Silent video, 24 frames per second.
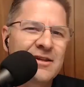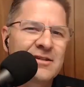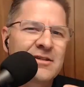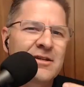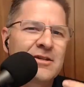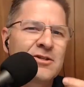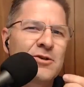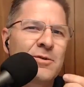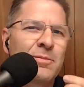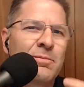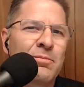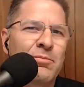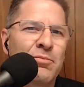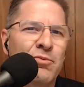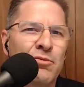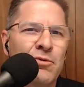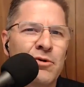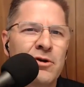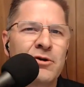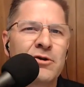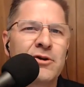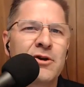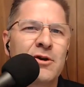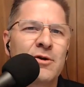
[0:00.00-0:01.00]
such a
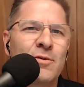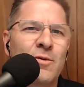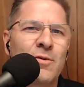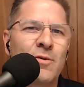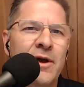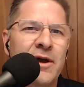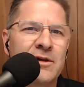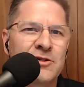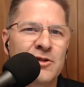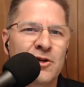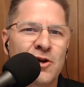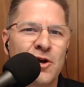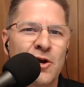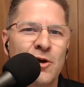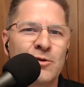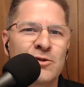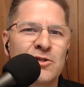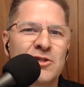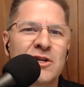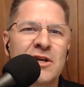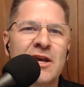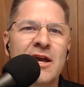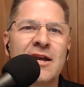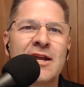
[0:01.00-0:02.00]
brilliant way as a coach
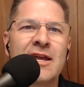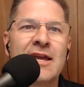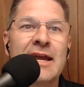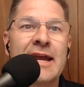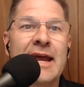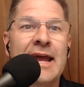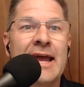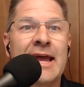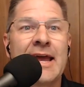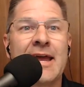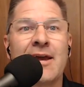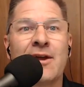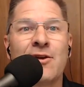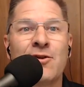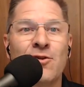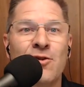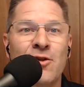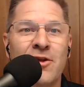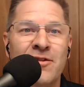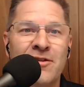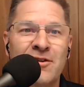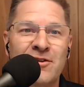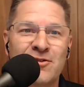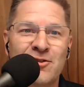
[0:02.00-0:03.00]
to kind of get a handle
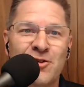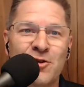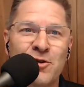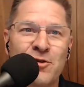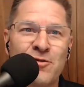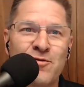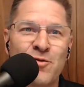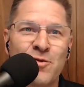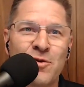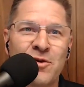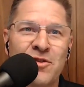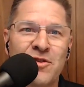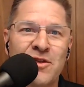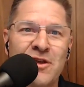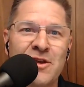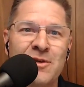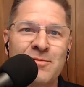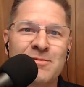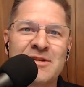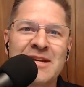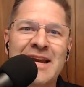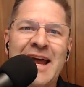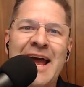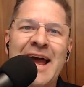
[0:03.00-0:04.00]
on these 34
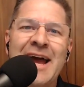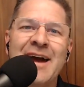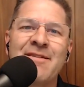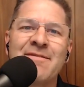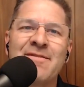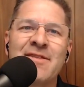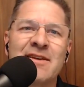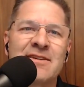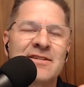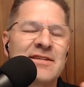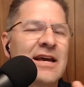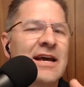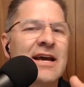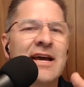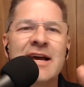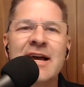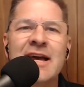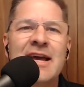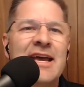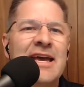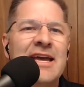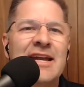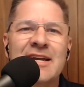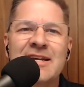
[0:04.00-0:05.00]
themes and have this
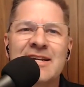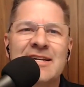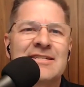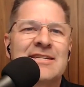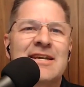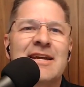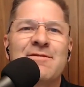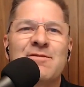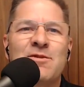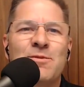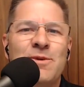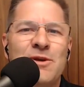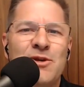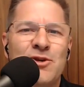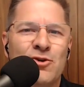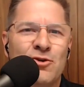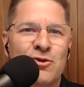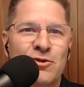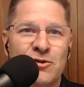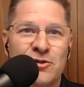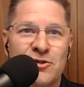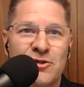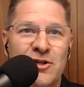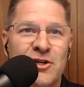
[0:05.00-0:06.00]
and it doesn't have to be
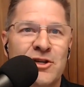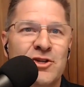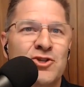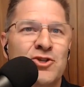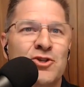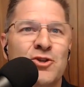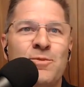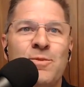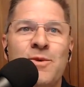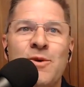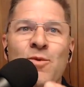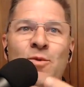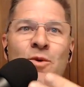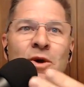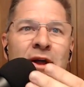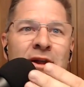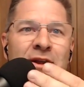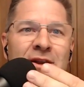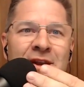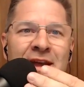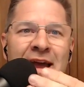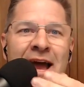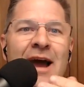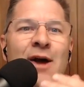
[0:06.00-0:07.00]
yours it should be what
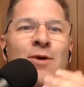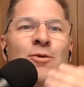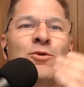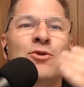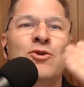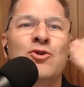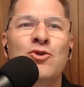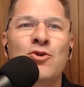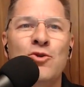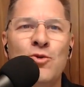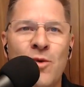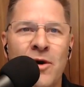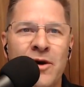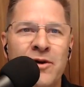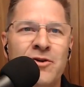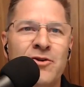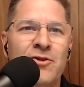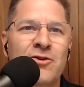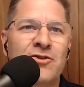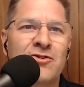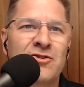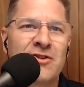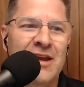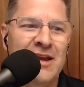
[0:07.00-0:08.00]
how you
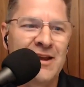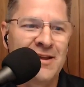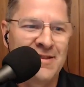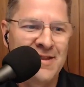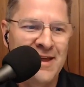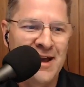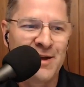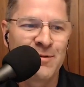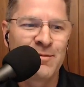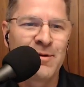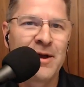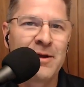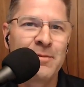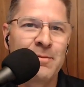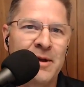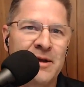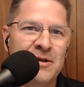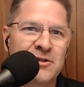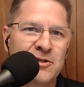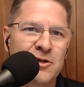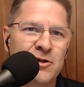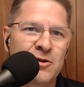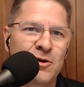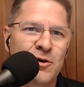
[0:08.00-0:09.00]
understand that right
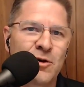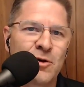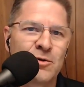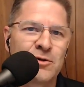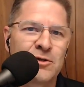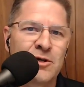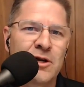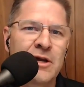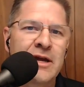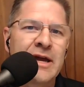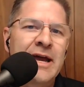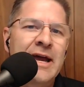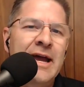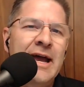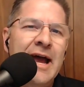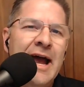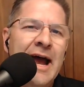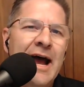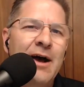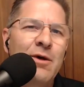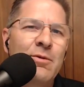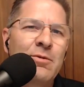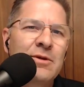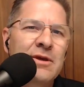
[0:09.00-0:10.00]
based on your coaching
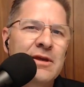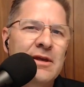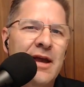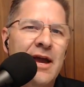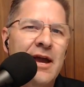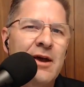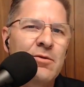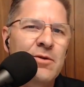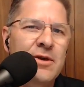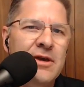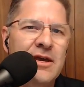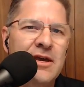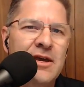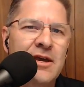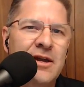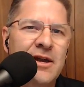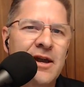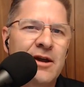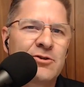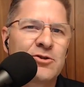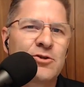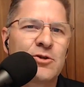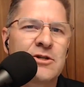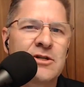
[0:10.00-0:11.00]
how how key and
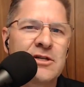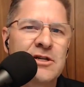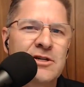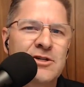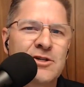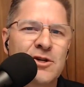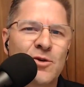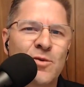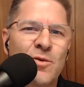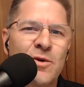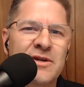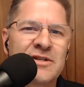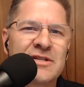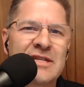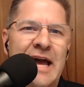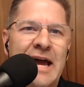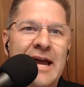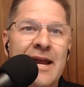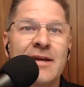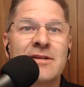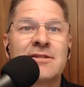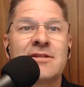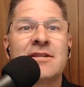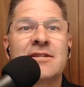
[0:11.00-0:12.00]
how strategic was that
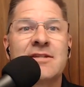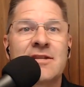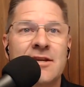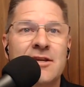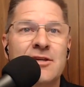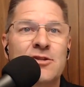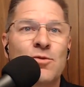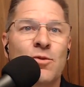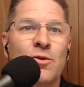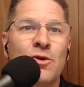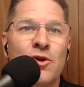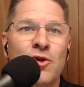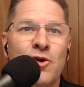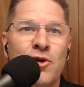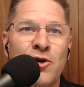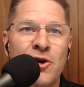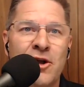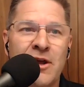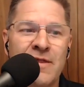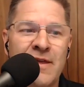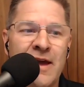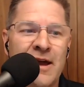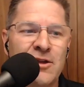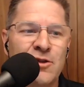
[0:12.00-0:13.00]
as these kids were
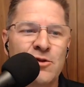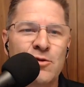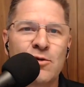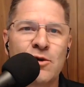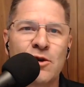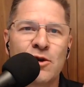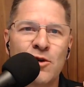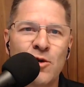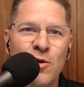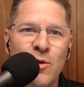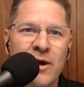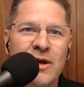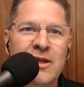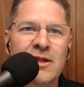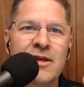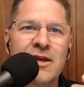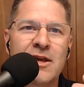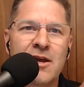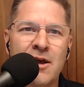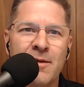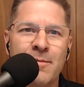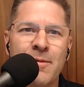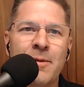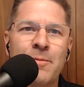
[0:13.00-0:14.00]
learning that you could quickly
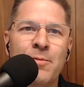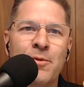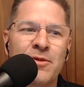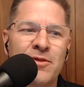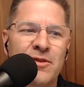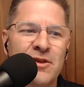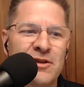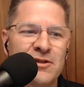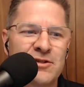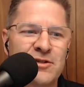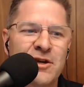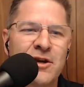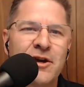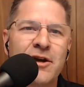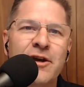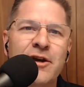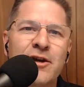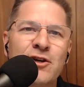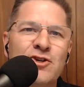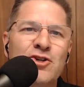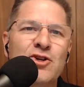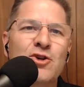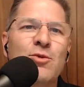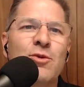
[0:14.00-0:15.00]
come up with these
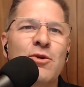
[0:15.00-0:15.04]
two